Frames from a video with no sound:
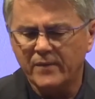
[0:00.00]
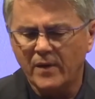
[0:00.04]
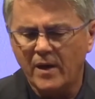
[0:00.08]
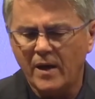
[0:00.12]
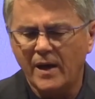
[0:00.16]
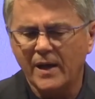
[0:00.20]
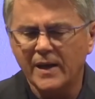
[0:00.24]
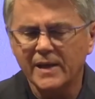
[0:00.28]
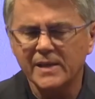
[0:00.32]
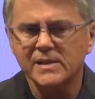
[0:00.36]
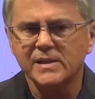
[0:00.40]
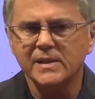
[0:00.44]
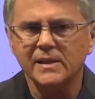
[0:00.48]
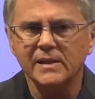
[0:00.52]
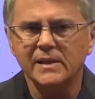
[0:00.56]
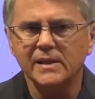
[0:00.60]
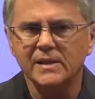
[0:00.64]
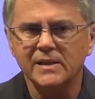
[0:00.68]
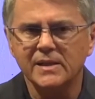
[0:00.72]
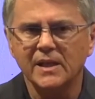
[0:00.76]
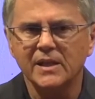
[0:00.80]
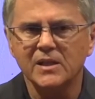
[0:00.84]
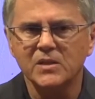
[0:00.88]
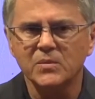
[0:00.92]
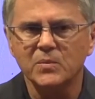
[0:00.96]
of honesty
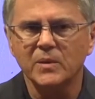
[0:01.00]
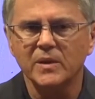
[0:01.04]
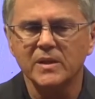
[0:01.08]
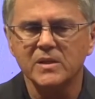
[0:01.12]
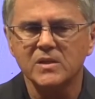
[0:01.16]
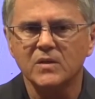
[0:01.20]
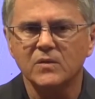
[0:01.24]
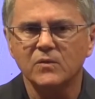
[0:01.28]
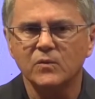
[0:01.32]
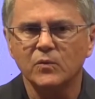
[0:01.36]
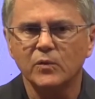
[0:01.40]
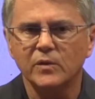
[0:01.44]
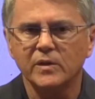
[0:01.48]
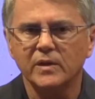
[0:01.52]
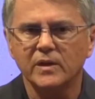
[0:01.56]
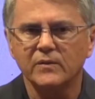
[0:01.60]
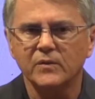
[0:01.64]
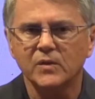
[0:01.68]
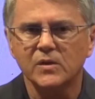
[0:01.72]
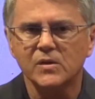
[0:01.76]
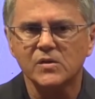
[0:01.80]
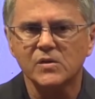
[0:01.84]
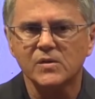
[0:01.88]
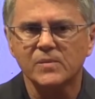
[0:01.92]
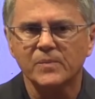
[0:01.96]
that takes place in
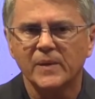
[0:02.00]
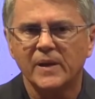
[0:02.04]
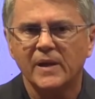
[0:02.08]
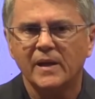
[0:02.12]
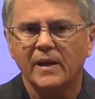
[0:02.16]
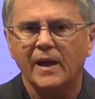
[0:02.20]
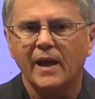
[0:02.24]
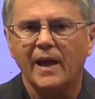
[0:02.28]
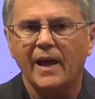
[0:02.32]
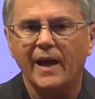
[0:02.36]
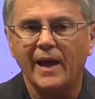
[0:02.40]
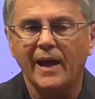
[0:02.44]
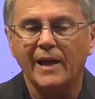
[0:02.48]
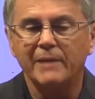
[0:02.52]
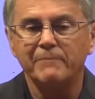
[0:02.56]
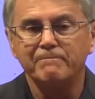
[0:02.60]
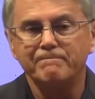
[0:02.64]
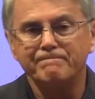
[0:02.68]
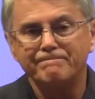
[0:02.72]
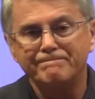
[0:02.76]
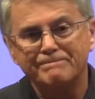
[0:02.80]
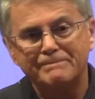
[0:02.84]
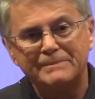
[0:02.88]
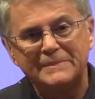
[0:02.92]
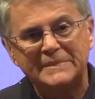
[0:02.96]
forgiveness. And
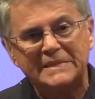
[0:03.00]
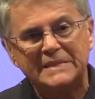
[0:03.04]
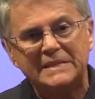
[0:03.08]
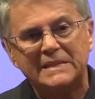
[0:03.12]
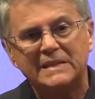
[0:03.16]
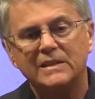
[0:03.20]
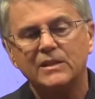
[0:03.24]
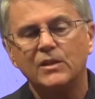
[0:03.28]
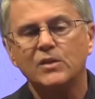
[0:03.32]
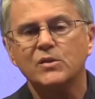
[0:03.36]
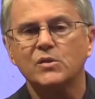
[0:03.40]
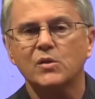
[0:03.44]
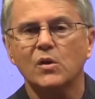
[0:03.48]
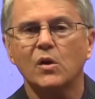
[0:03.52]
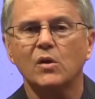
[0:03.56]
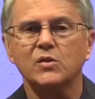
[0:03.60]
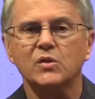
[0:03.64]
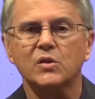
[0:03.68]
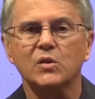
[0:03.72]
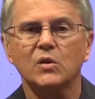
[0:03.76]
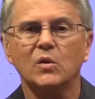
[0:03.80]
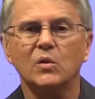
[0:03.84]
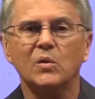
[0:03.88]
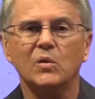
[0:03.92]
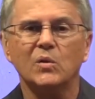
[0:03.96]
there's
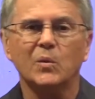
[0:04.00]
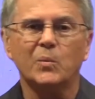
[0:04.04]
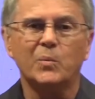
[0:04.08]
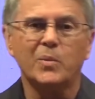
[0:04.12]
also the